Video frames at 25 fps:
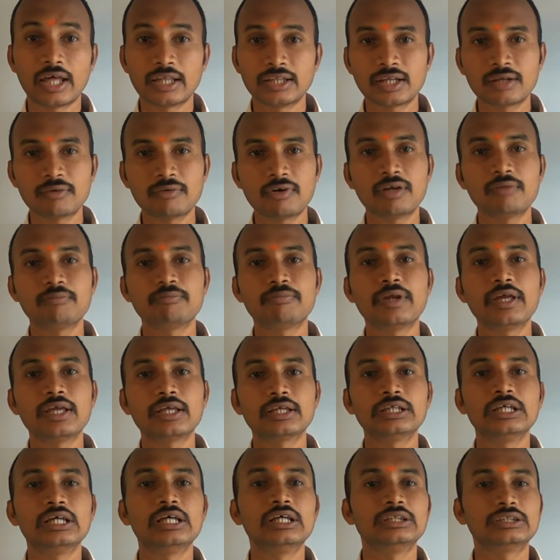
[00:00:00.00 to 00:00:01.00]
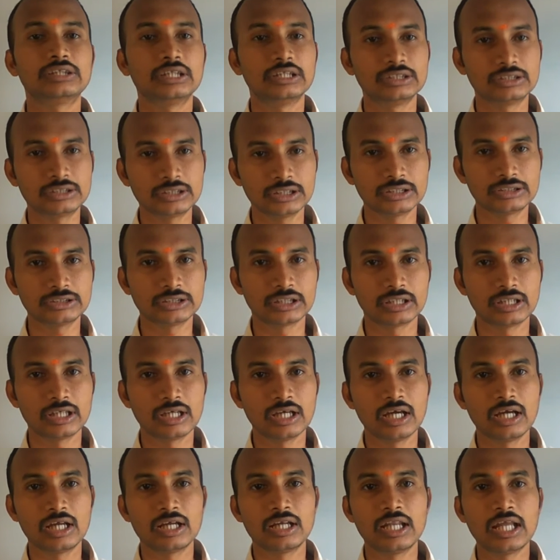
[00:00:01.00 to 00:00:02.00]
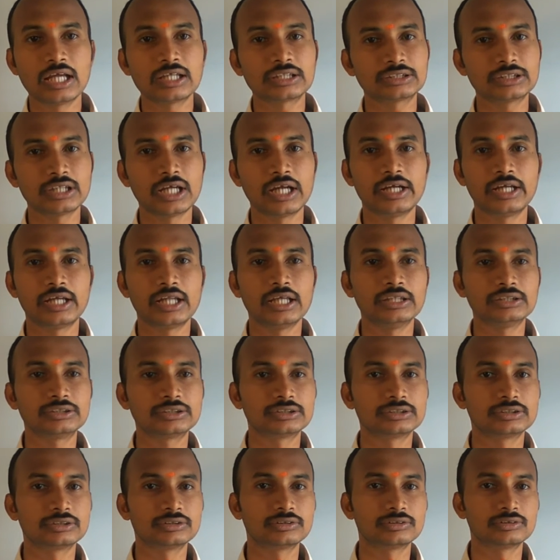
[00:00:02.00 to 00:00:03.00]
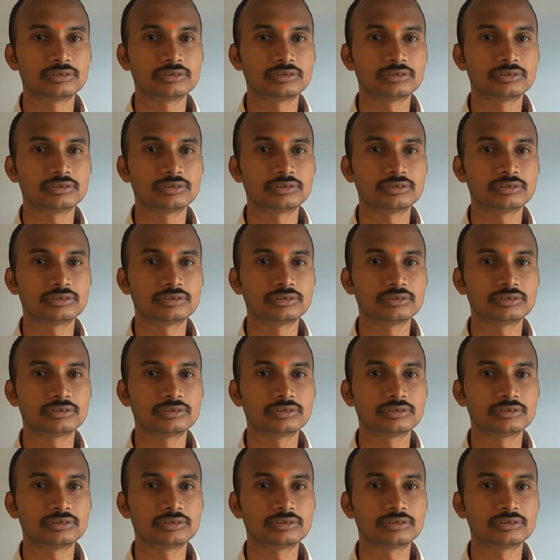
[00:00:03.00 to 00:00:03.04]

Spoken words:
and another one bring sensation. Next scientist,